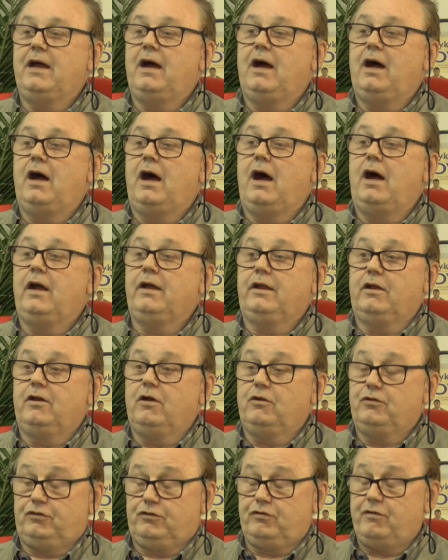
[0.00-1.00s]
I, I
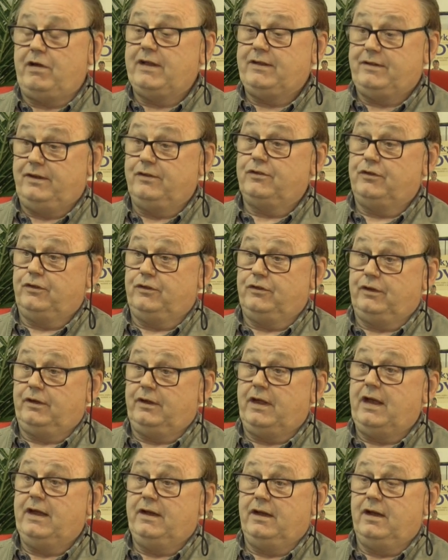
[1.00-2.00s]
go straight into
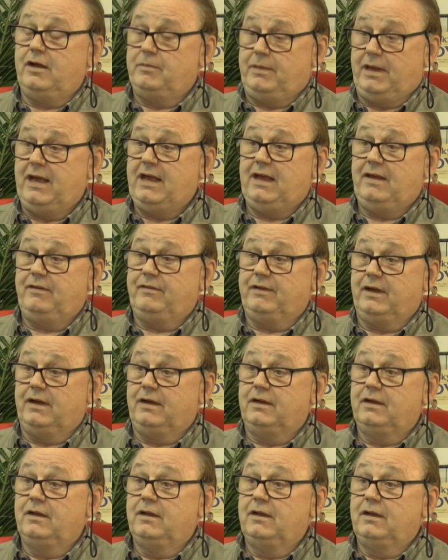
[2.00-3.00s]
canine
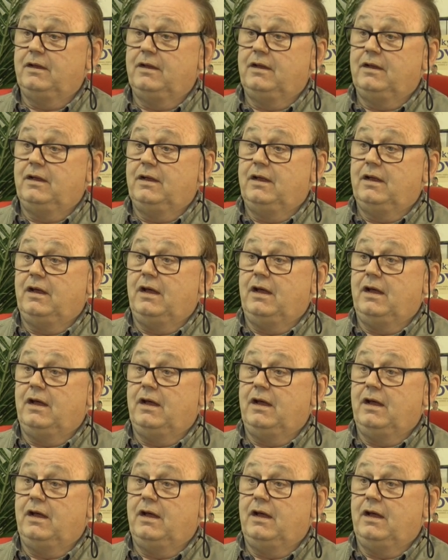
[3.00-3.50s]
behaviour. Mm.